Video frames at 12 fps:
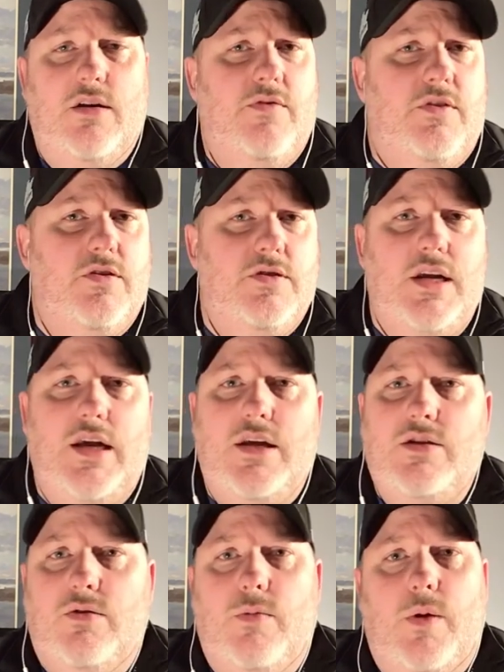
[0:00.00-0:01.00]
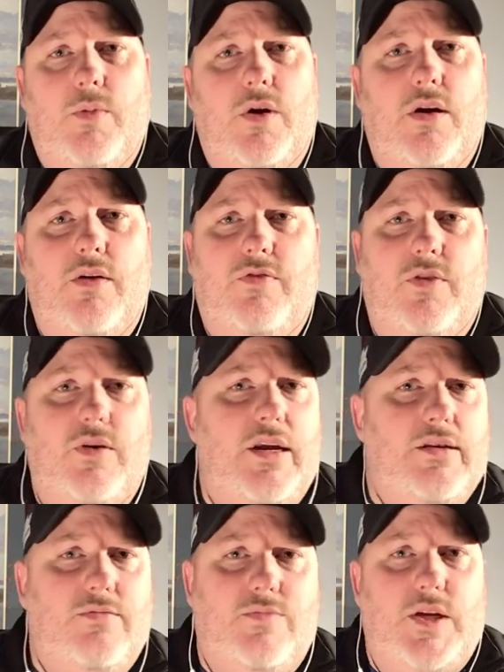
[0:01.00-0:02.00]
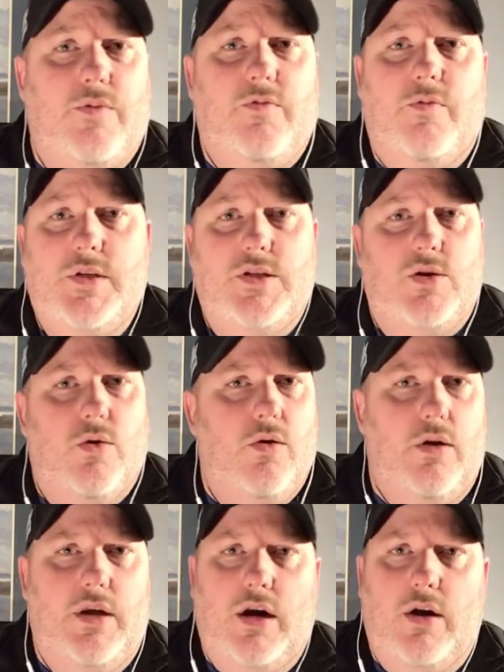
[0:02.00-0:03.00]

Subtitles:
And if there's needs, remember, if you need some from the store,